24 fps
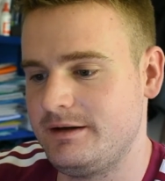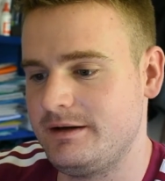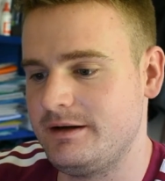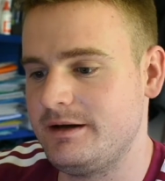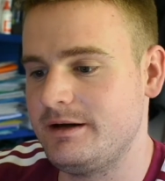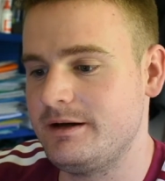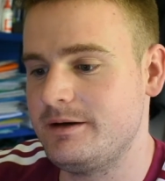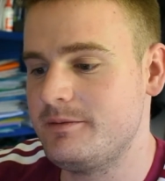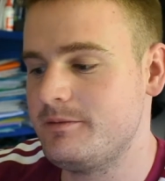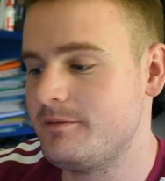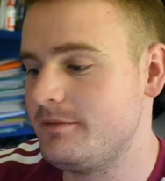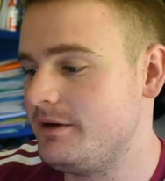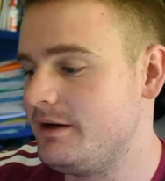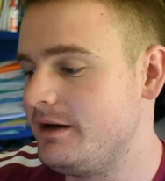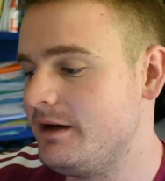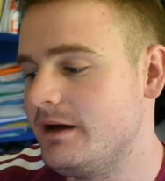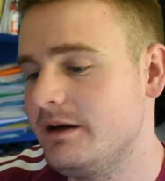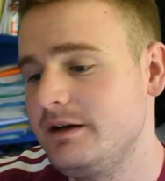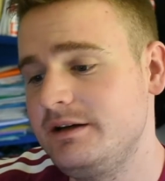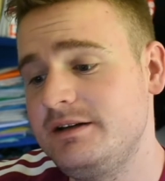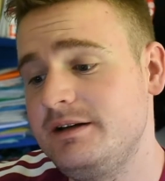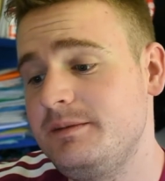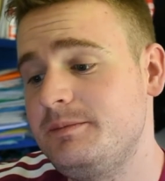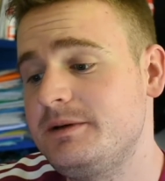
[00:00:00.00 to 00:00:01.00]

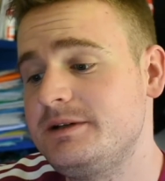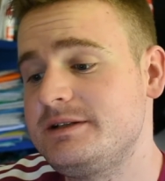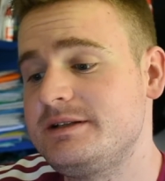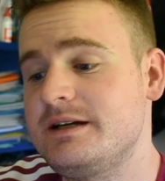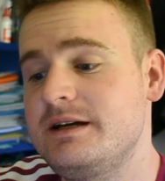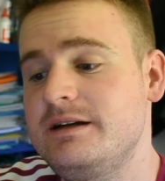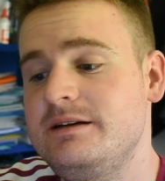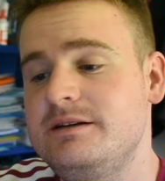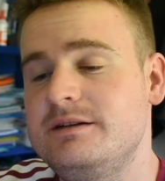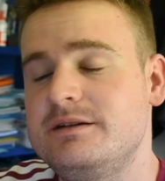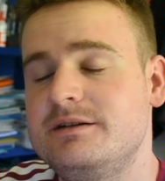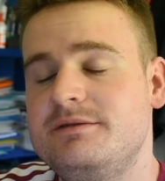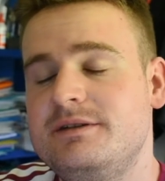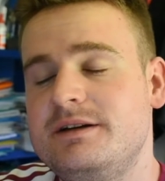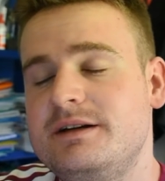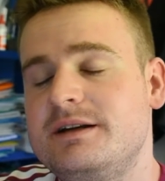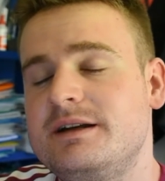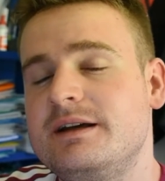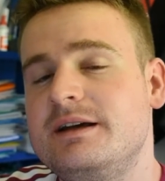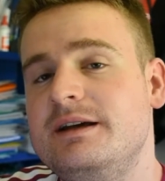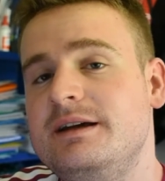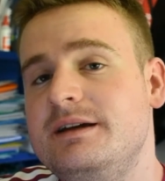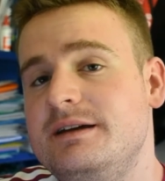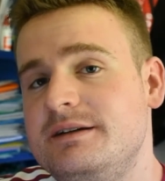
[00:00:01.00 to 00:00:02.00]
90% of it
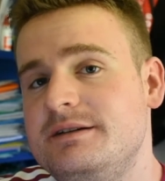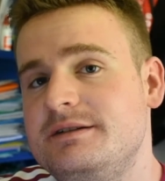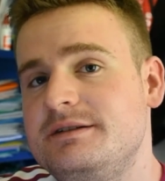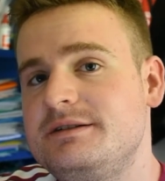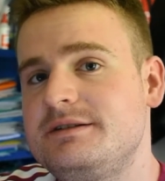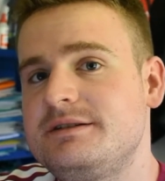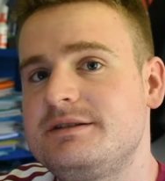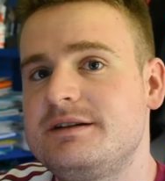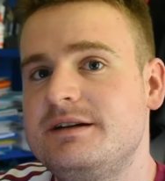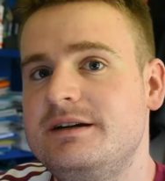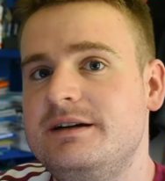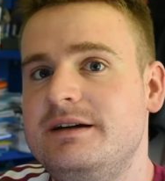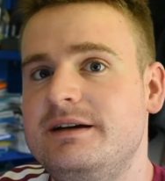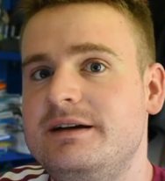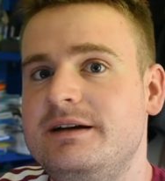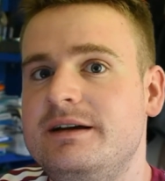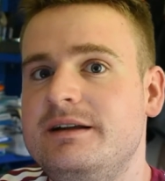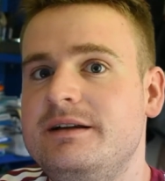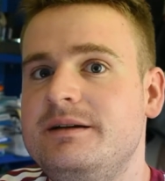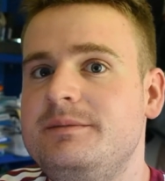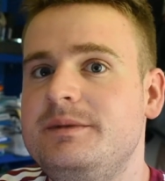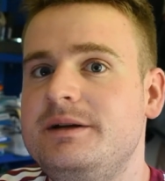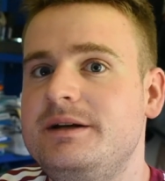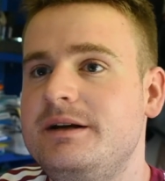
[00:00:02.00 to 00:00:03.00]
is
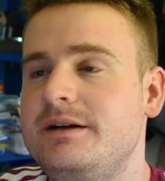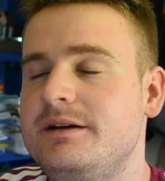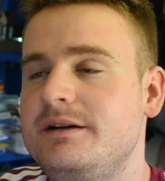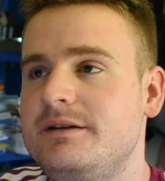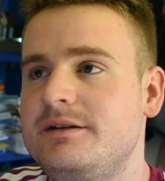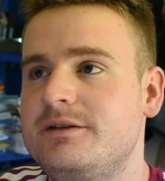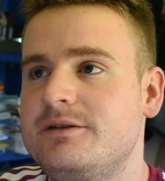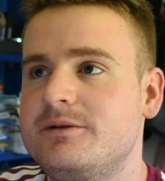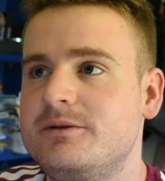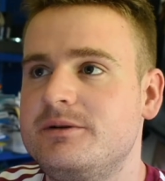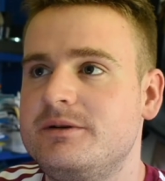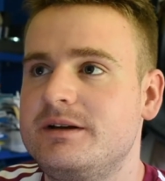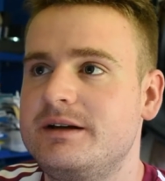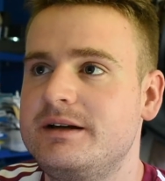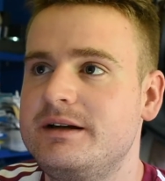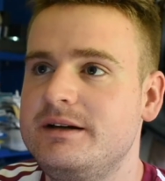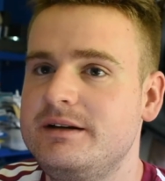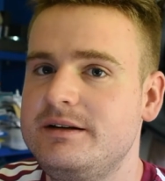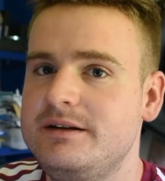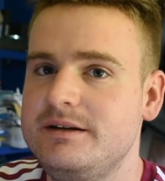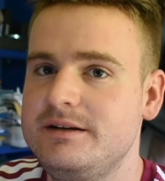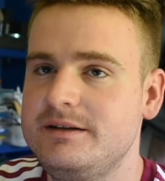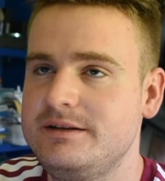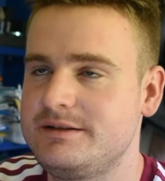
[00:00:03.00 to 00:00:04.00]
eliminated through the
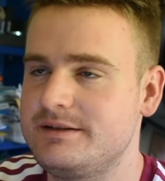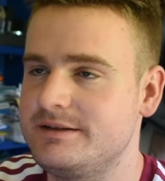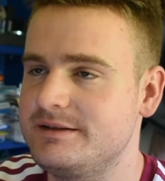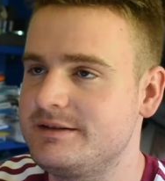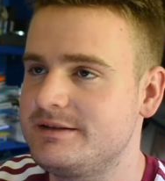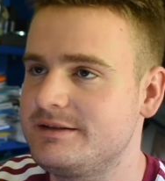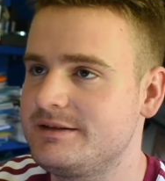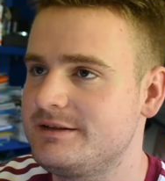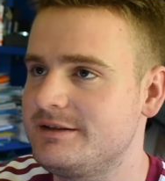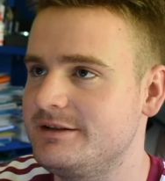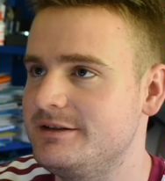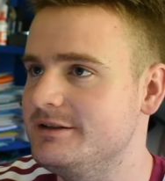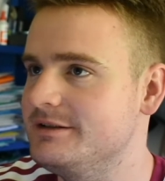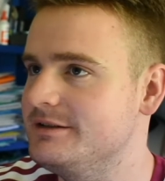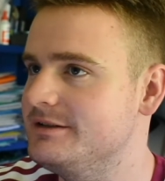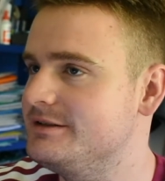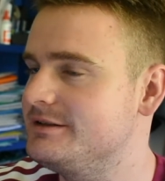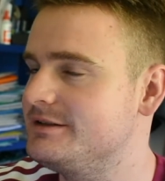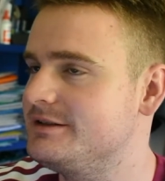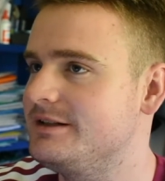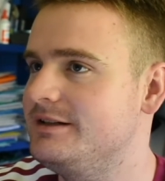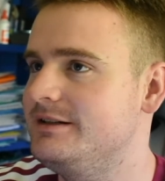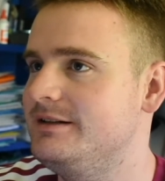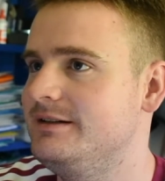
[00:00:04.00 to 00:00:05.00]
kidneys. This
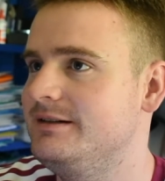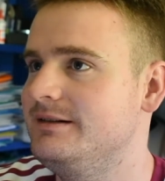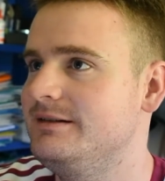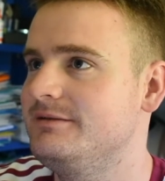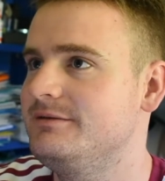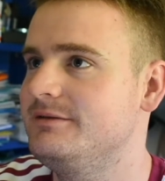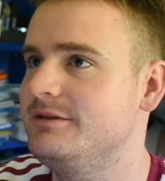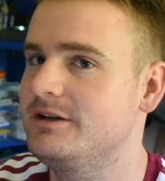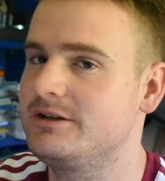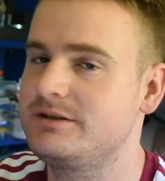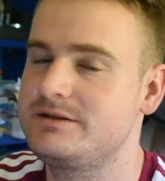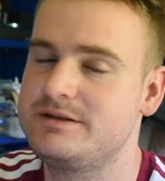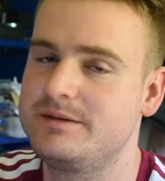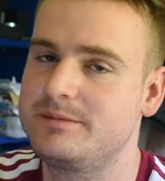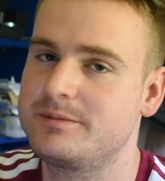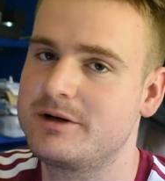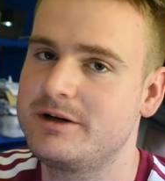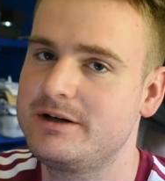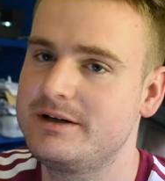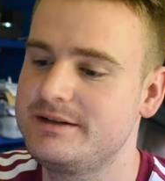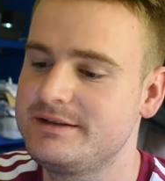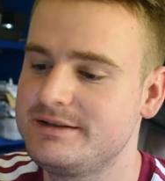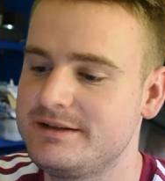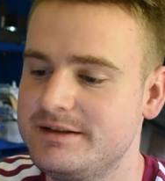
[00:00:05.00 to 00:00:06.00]
is not
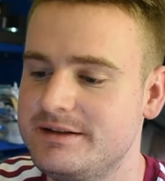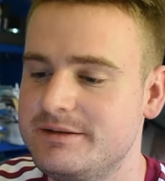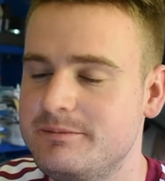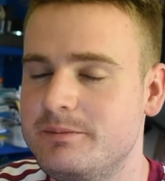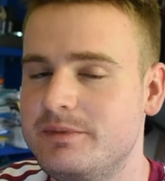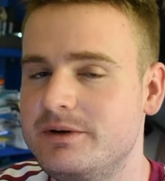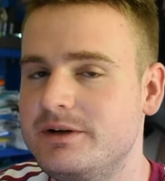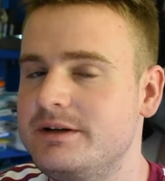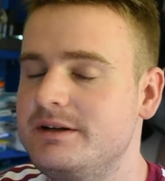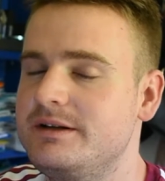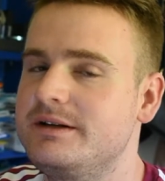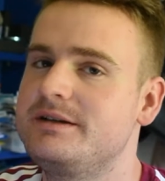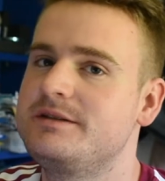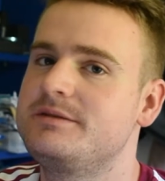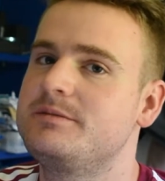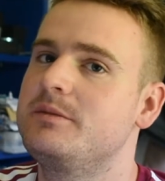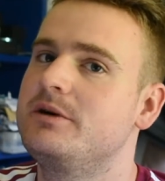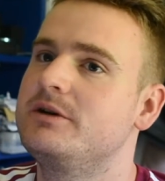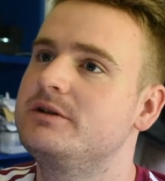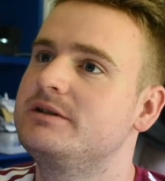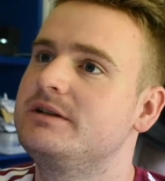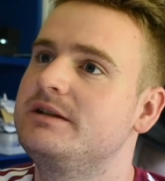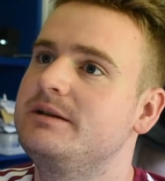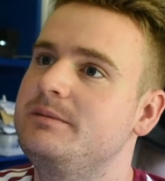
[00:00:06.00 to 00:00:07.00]
surprising, but it is
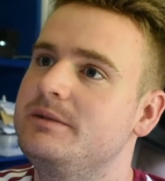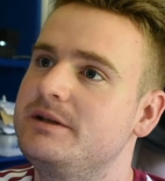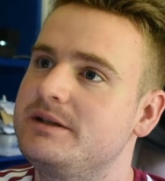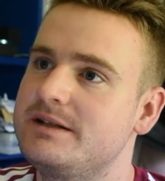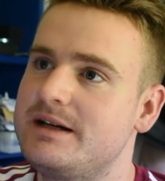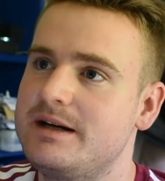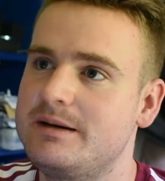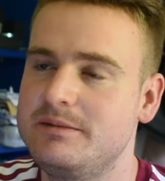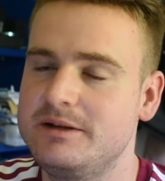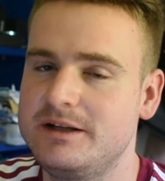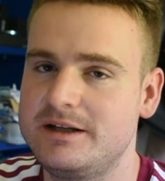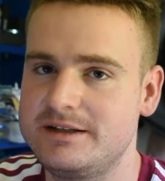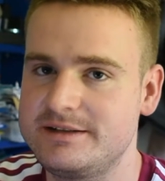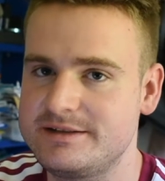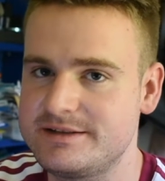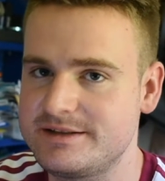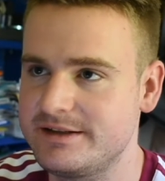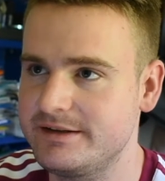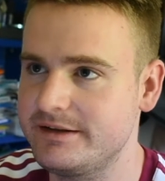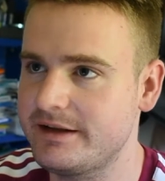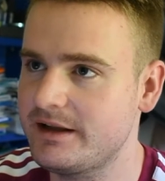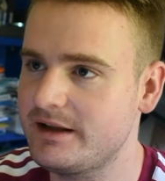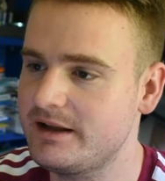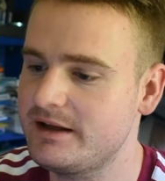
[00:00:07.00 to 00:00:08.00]
mostly metabolized
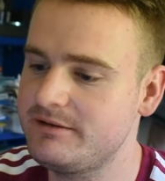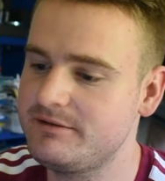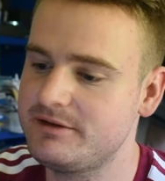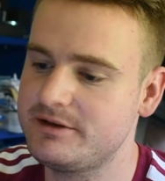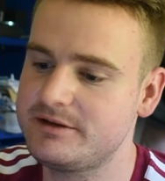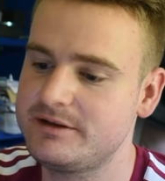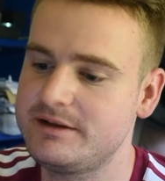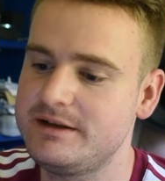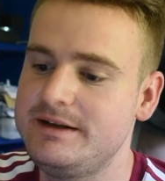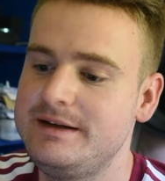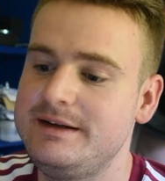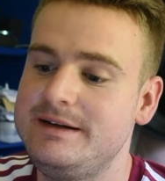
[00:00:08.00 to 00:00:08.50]
in the liver.